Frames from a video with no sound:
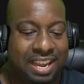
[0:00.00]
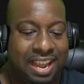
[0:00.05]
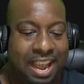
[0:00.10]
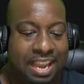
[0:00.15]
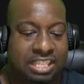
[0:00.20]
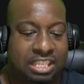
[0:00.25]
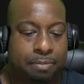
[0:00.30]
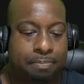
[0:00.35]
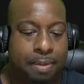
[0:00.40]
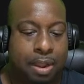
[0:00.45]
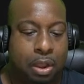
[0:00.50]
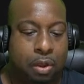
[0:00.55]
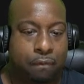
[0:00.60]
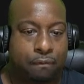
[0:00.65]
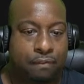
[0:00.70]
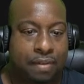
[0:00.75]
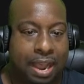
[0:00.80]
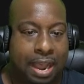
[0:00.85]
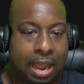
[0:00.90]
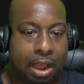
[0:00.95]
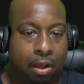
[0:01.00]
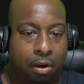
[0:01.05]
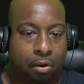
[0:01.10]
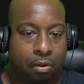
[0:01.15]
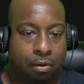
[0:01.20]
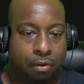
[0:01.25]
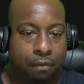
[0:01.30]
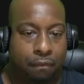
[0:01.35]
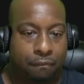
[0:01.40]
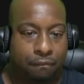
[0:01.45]
XML file
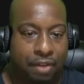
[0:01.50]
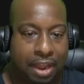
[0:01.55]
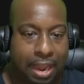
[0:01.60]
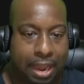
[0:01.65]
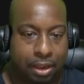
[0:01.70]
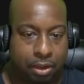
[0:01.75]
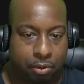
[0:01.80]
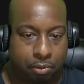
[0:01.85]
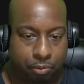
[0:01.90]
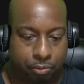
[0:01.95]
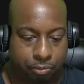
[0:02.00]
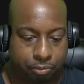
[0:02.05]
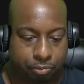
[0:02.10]
value.